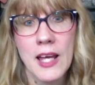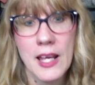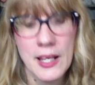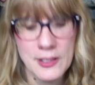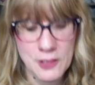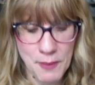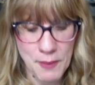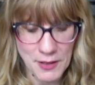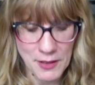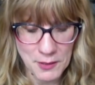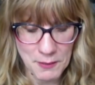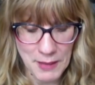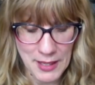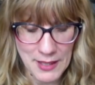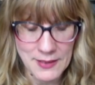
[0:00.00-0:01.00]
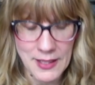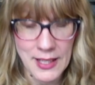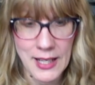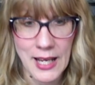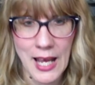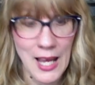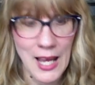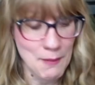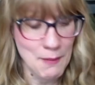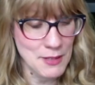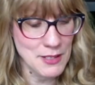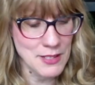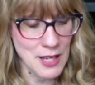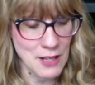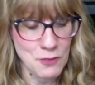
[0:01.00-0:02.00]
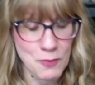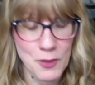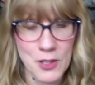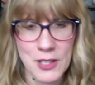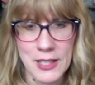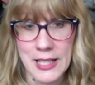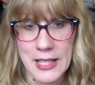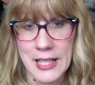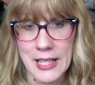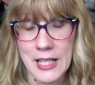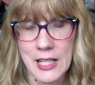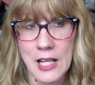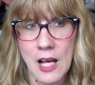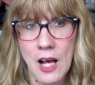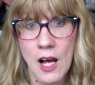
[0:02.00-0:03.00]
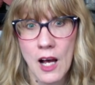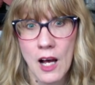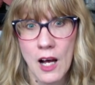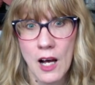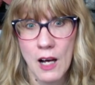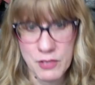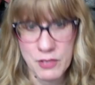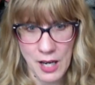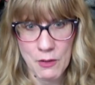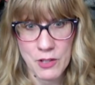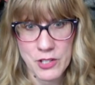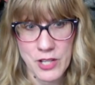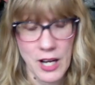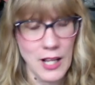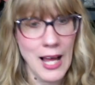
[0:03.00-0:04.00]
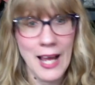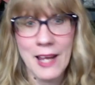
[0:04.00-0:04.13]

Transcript: It smells amazing. I am in desperate need of shower gel.